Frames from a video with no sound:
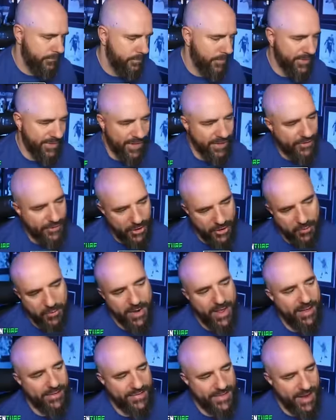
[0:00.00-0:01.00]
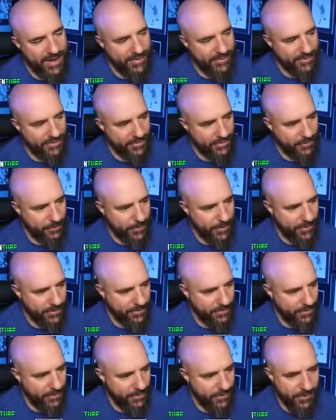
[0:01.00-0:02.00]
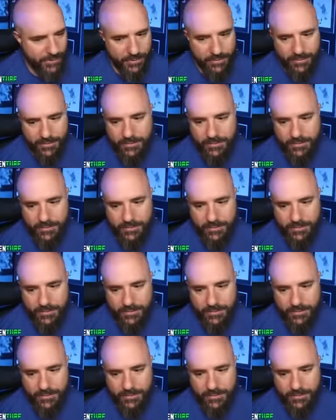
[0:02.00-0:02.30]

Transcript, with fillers: But then Derwin has ninety-six speed, so who knows?